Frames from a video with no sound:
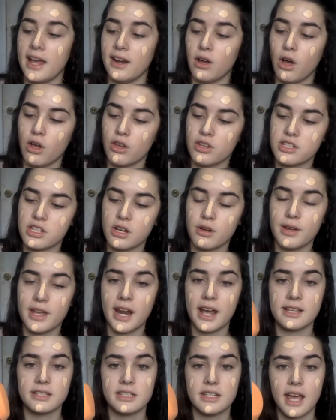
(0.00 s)
And also,
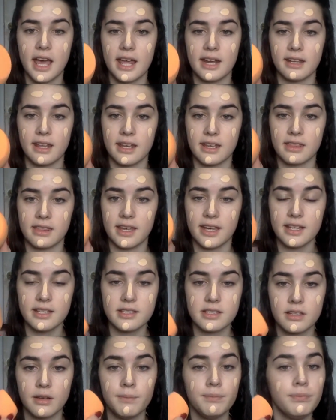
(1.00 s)
it has an end like
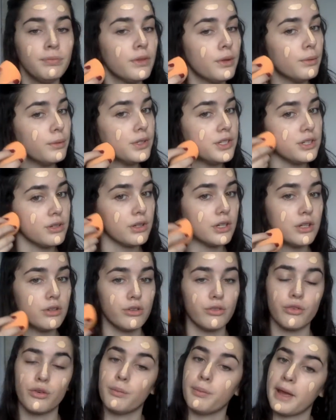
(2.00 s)
this, which you can
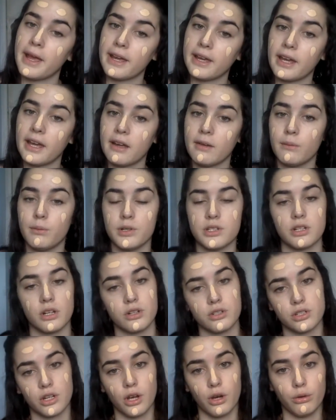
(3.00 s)
use for baking, which
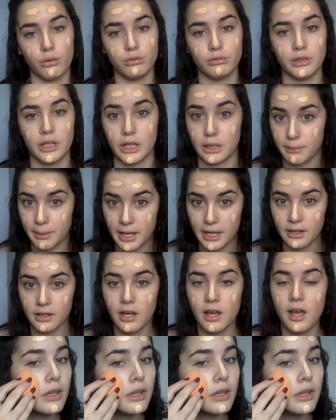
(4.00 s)
I'll show in a bit.